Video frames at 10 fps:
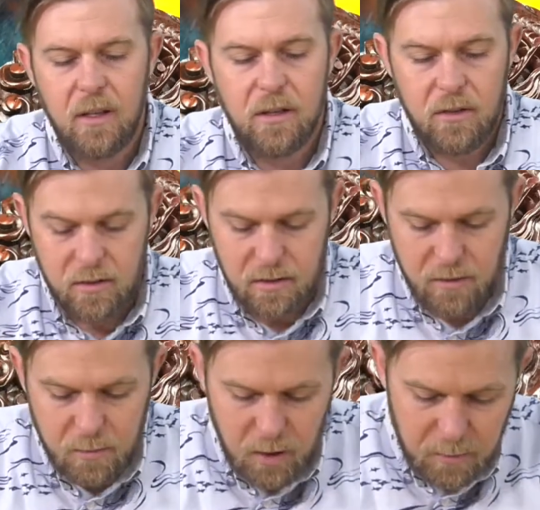Just a
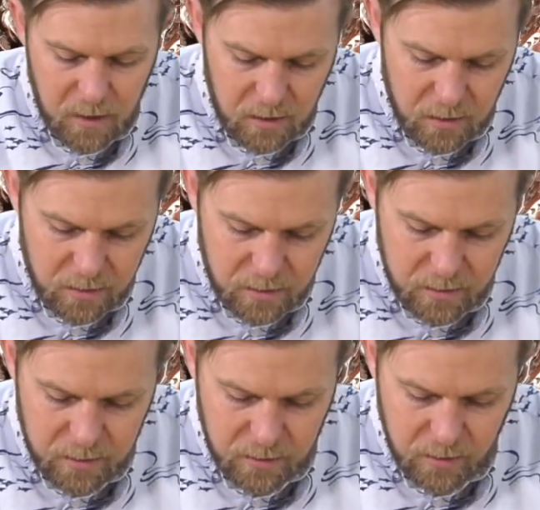small ball.
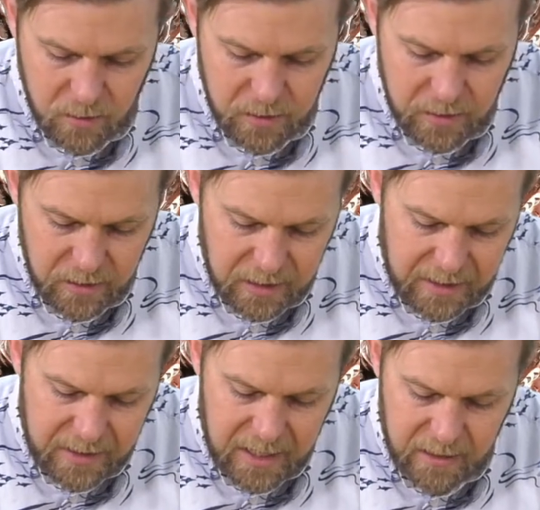It'll go in there
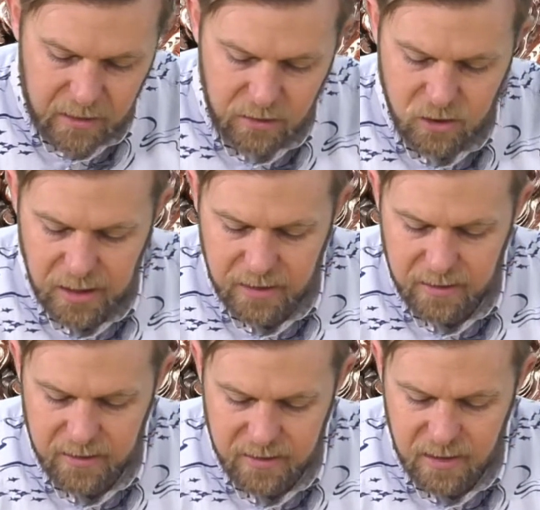like that, and I'll check
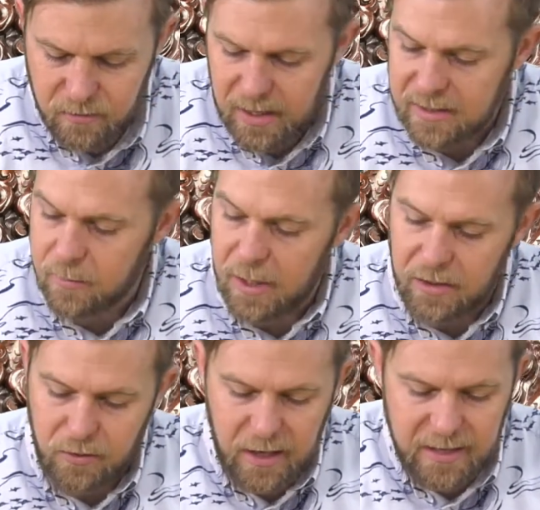to see if that's about
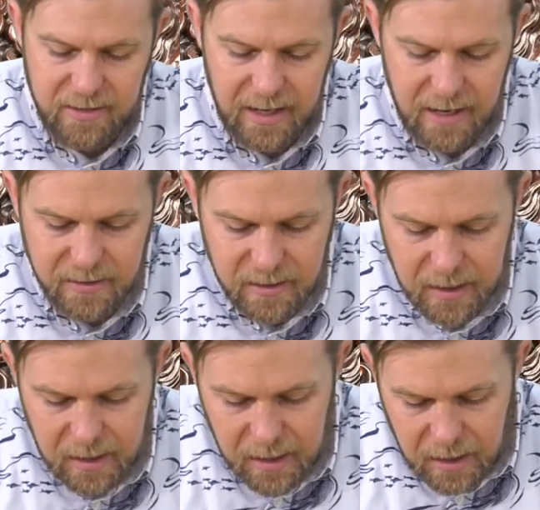the right size.
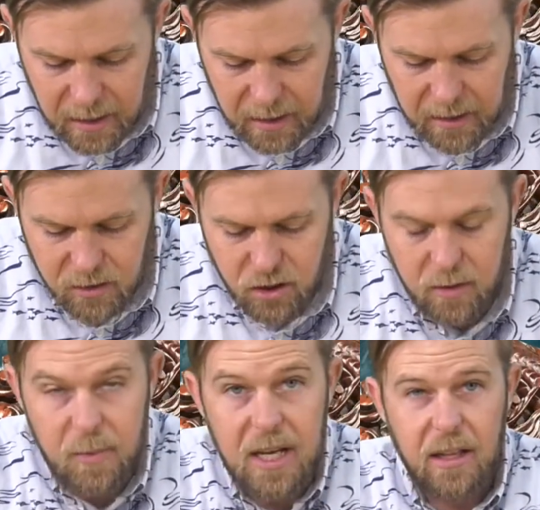And it
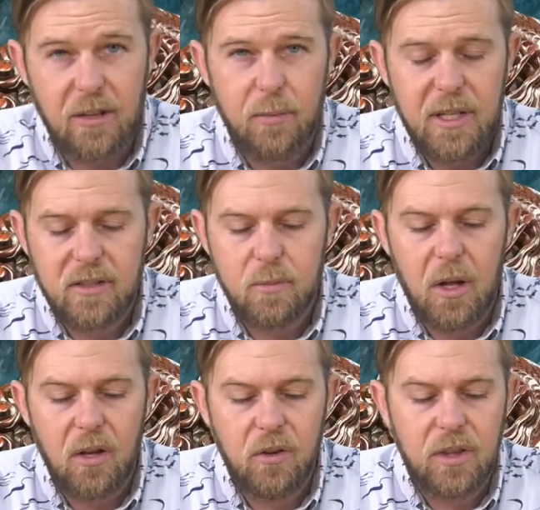should be a little bit
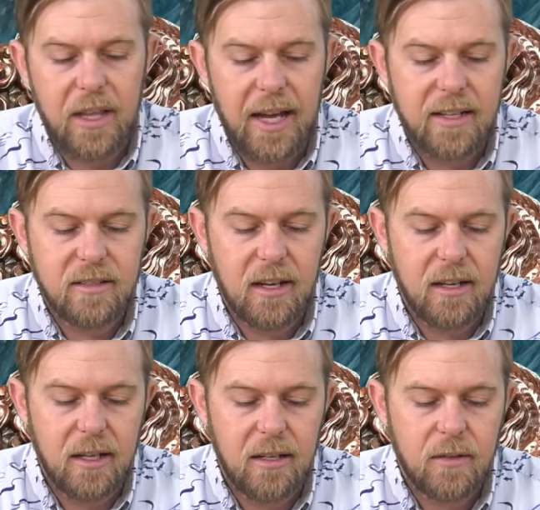smaller than the eye
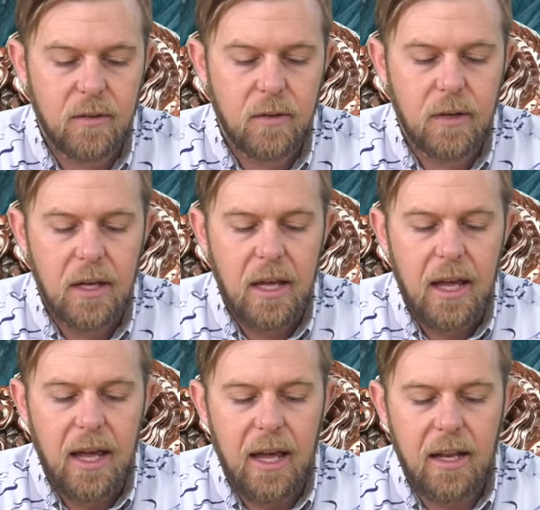socket.
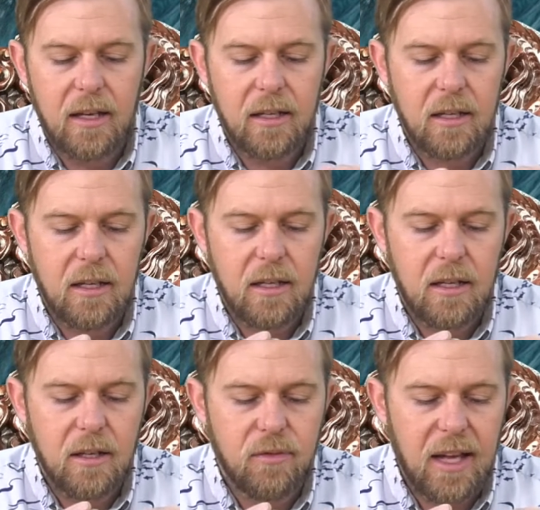And
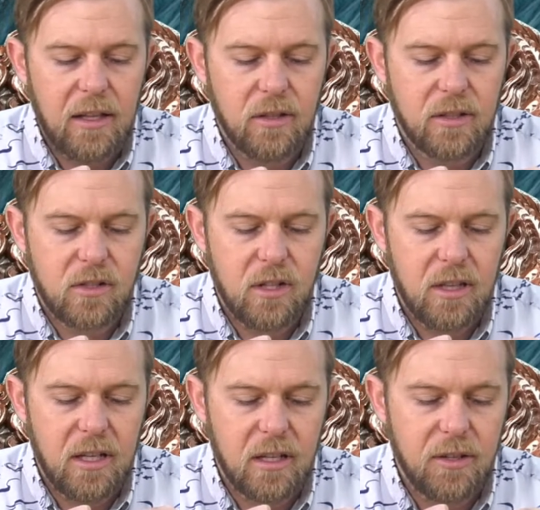if that looks good,
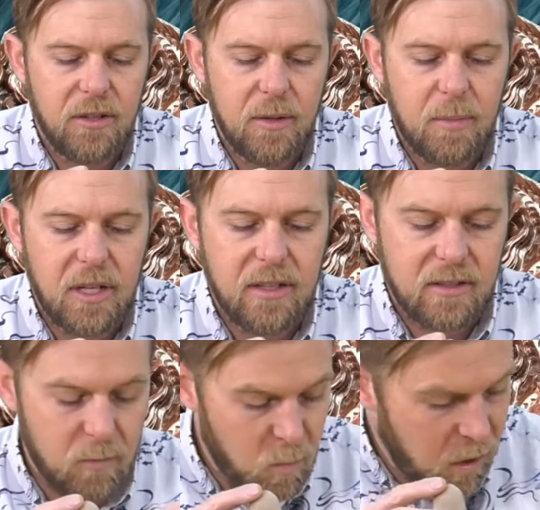then I'll dip it in
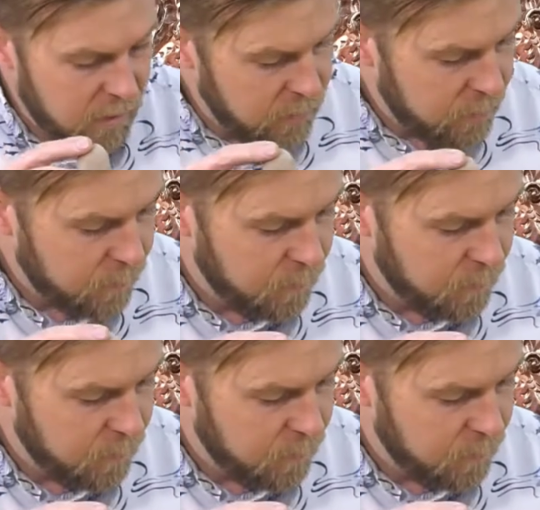some water.